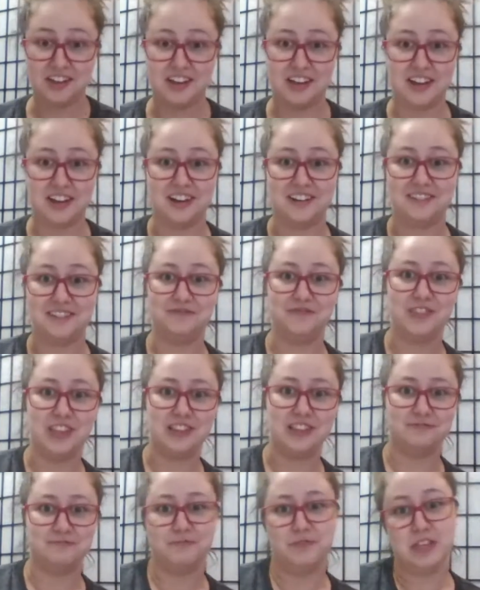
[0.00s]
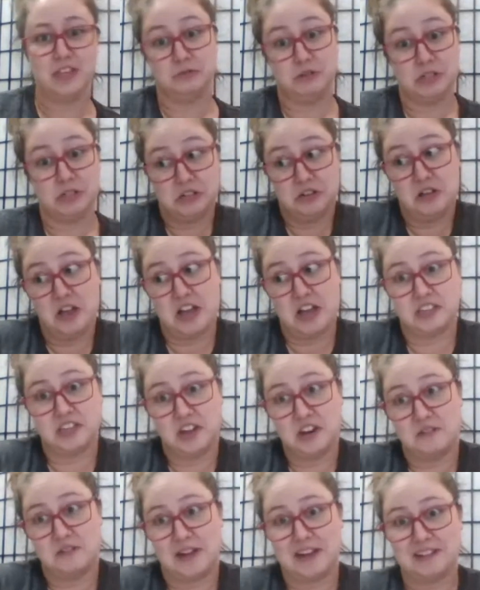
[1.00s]
um, than the original ask
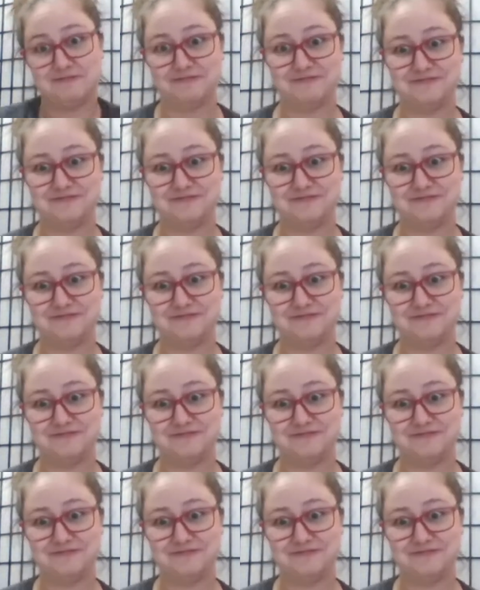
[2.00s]
anyway.